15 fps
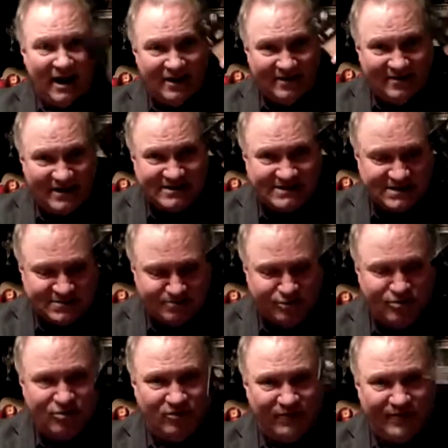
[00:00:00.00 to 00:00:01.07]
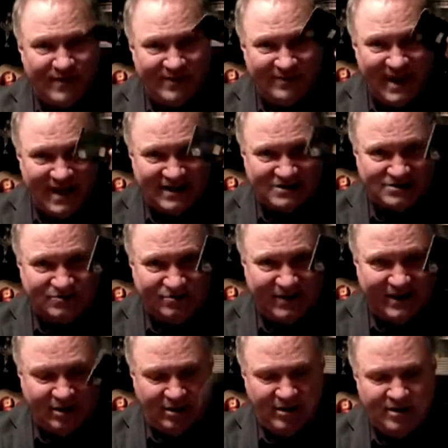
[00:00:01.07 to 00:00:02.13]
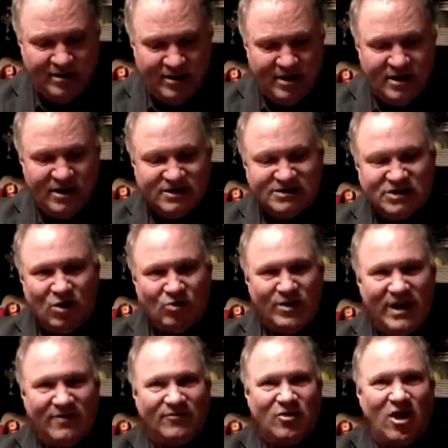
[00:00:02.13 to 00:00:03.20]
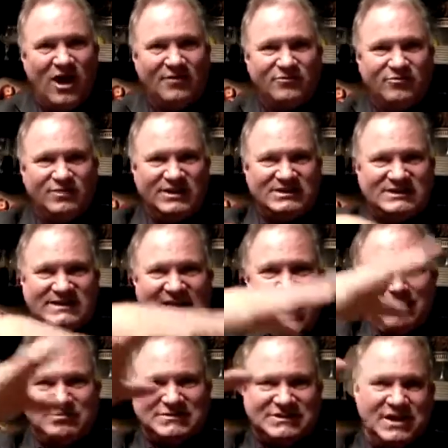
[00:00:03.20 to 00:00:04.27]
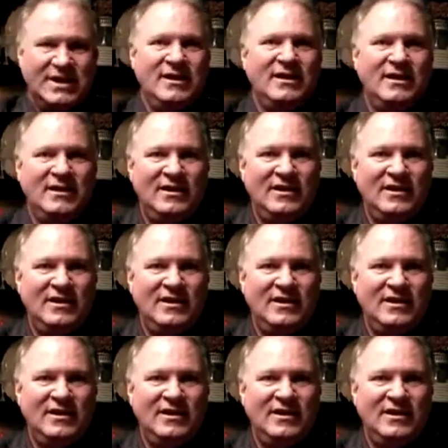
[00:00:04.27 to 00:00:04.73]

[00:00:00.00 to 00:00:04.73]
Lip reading: And this is proof that it's real. So we have gone through the steps,